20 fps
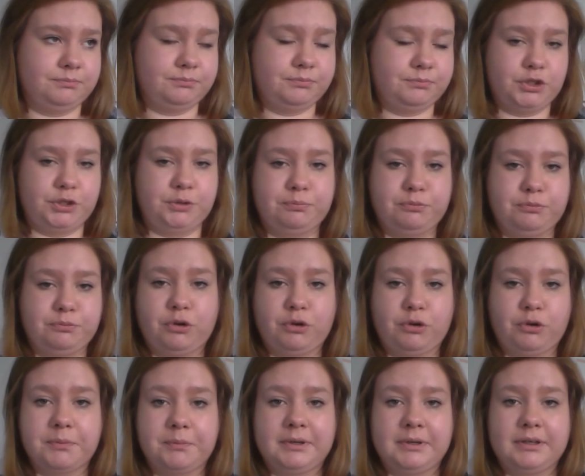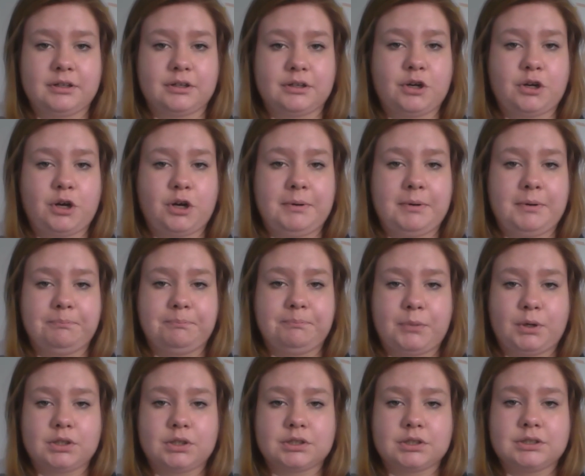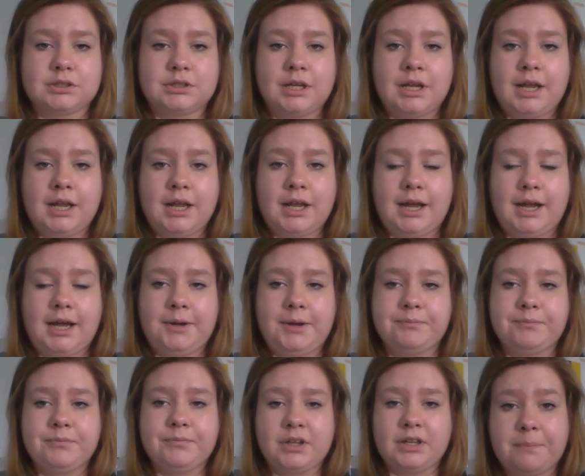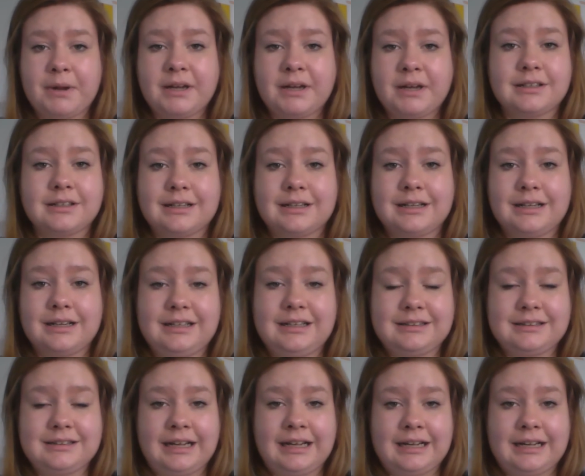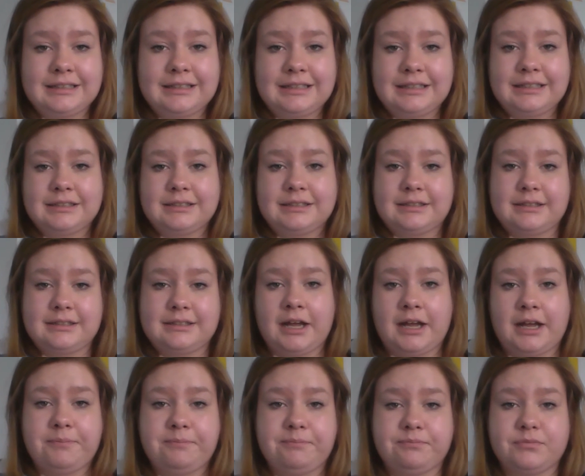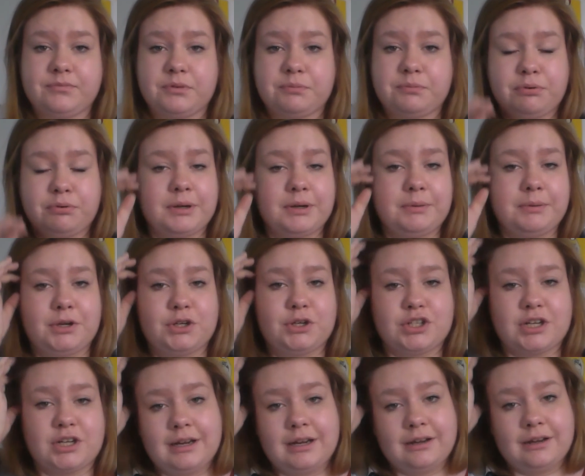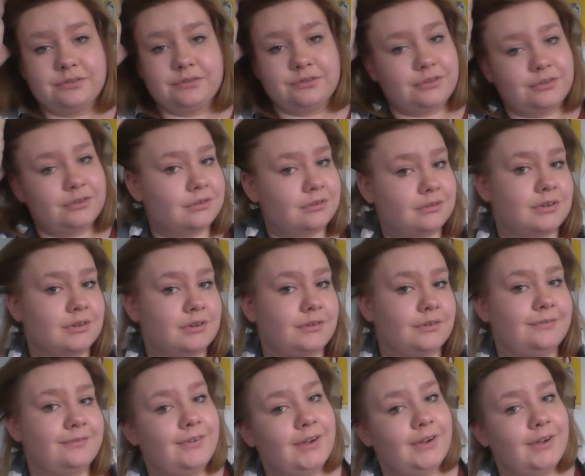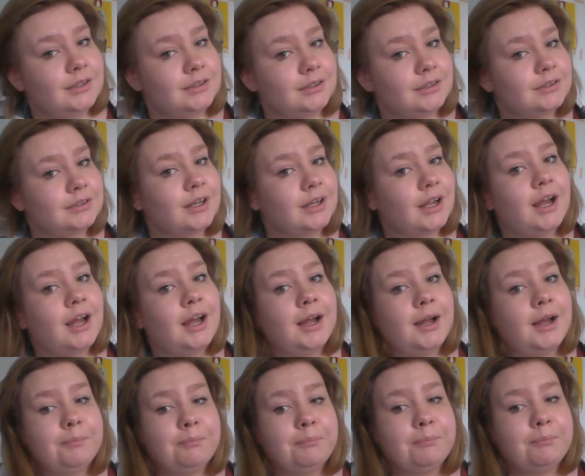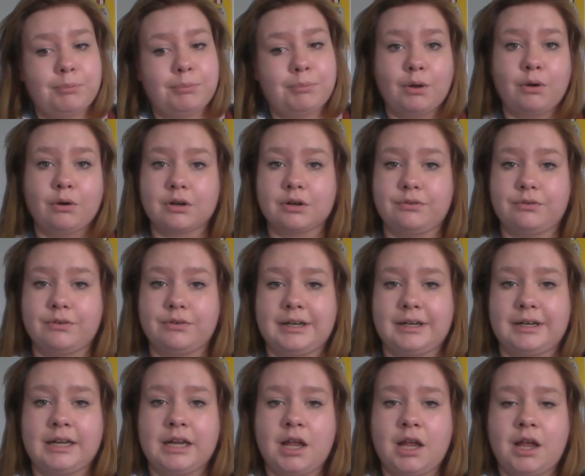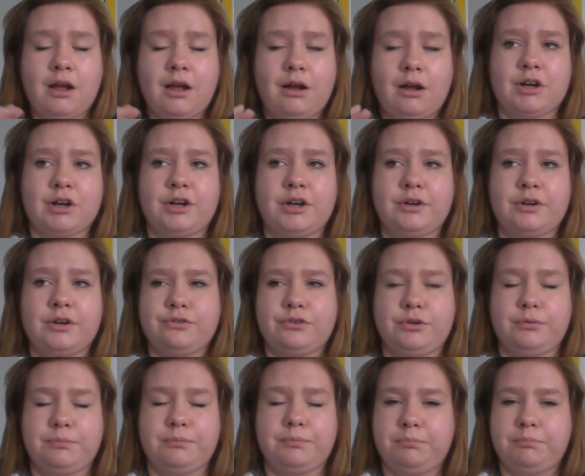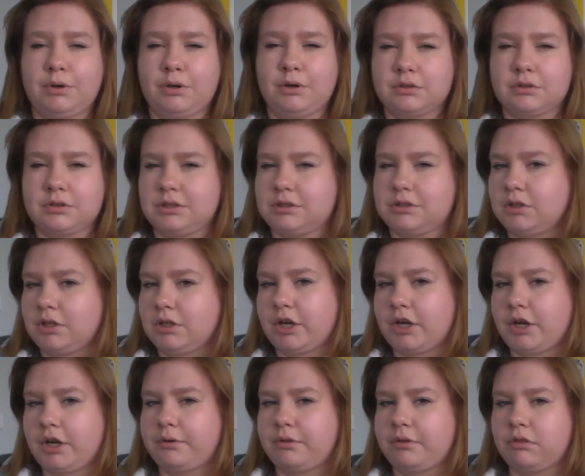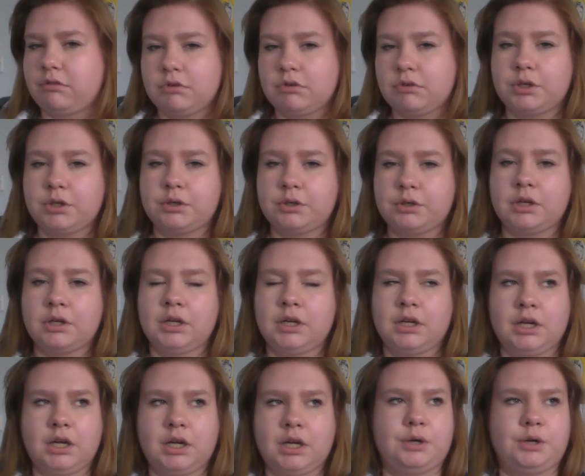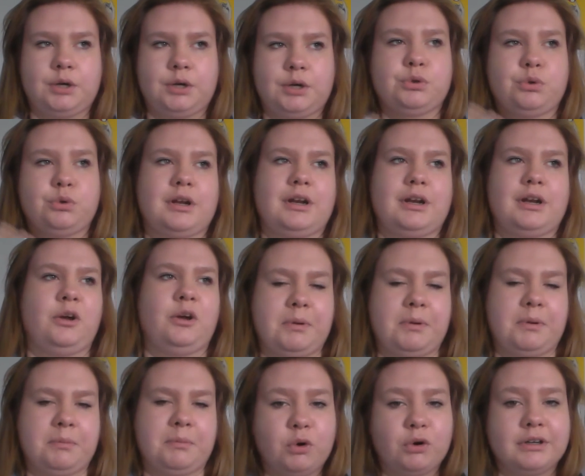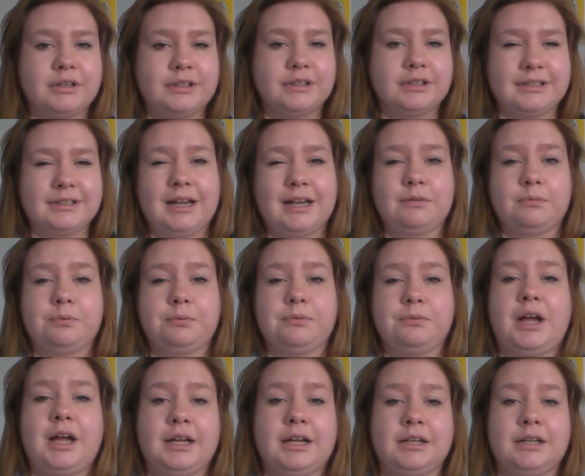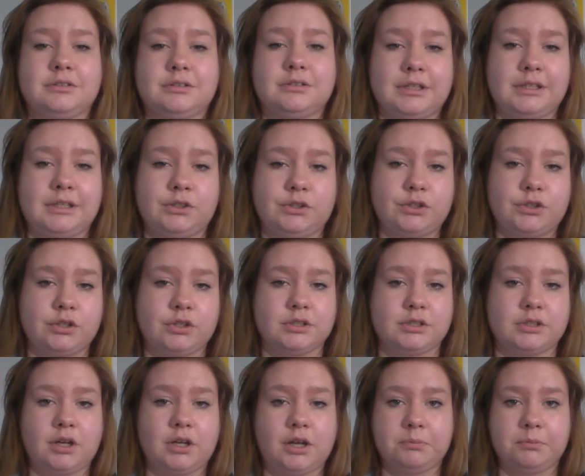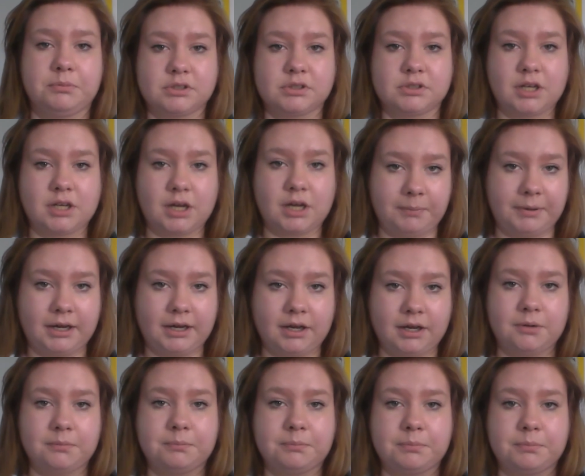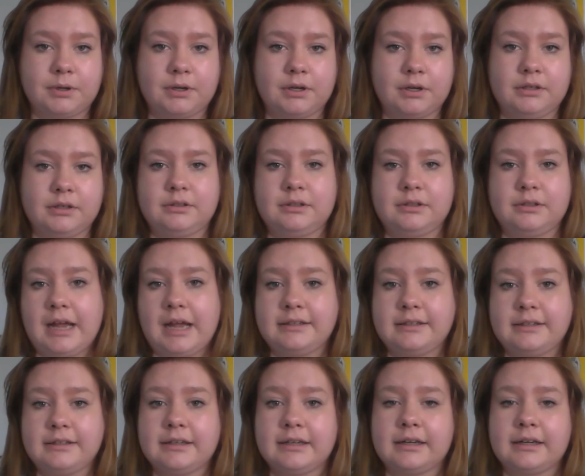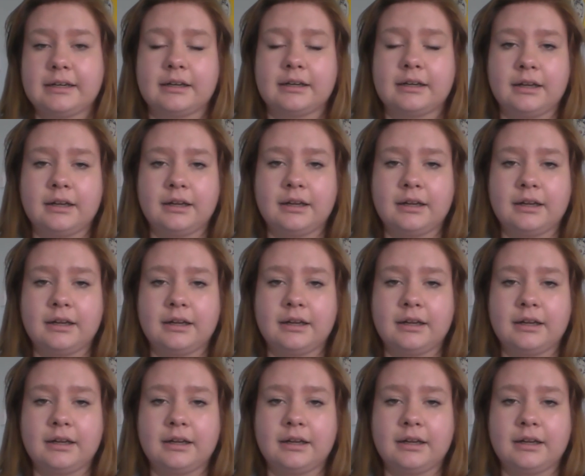Do drop them in the comment box. Basically that is pretty much it for the first block really. I'll go through blocks as I go through. I'll talk a little bit more in depth as each assignment's coming up and ending.